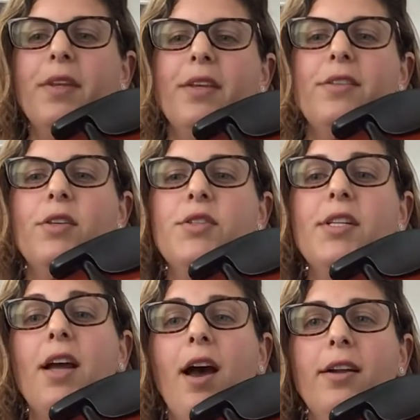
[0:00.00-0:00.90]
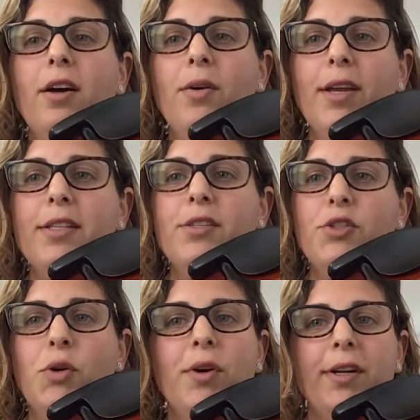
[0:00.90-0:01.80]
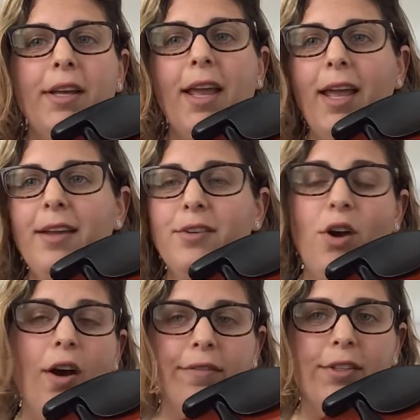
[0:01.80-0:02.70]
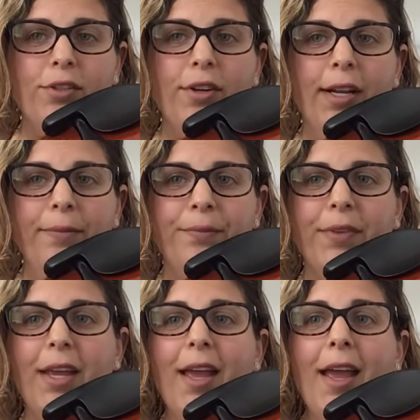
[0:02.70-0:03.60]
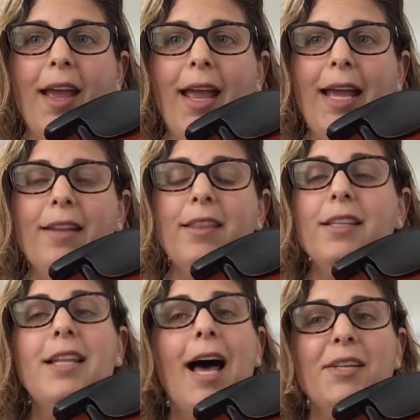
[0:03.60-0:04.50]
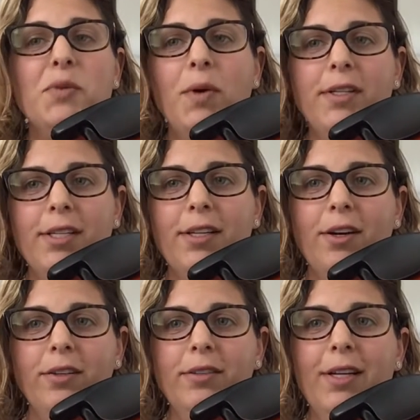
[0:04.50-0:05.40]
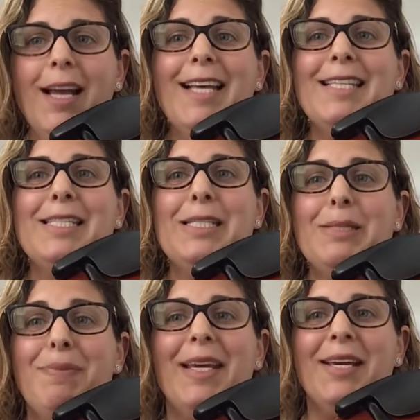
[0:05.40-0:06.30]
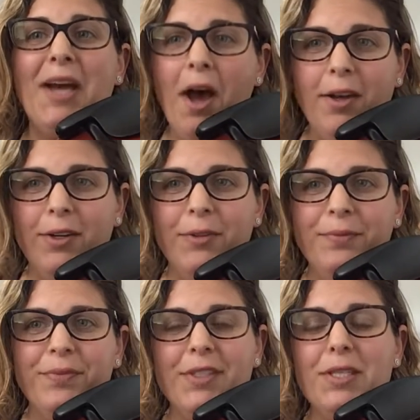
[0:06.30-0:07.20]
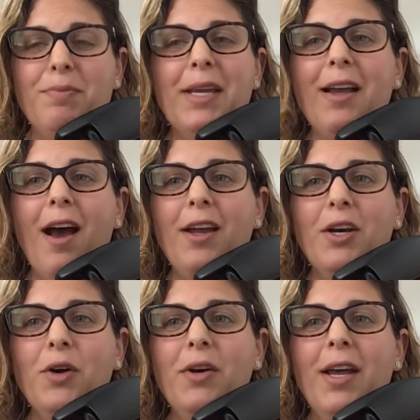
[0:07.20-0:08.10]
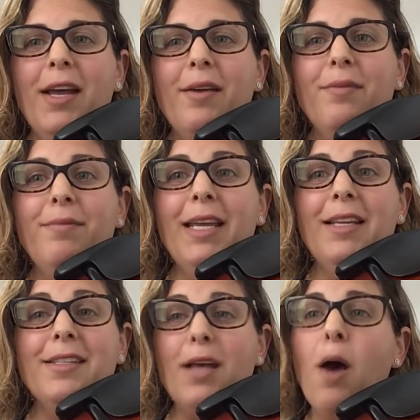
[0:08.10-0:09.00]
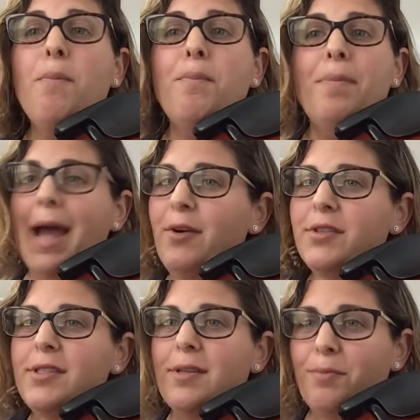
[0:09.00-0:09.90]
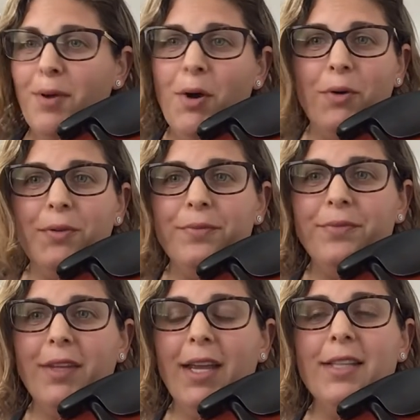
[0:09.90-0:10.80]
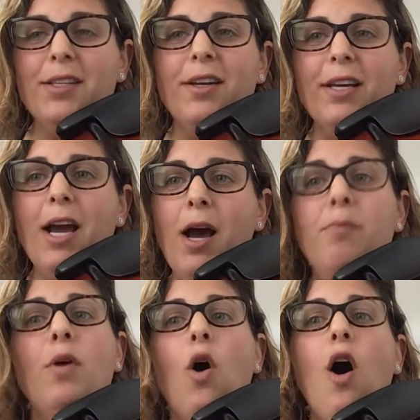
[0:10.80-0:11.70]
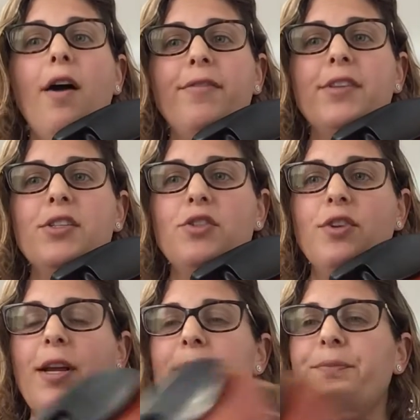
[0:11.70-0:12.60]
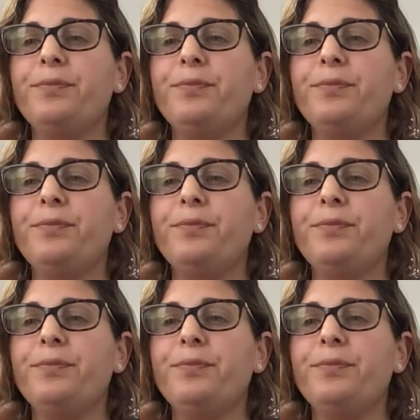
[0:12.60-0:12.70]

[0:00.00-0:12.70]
so staccato is short and off the string. And the last one to know, spiccato. Spiccato means a bounced bow. It's going to come off the string.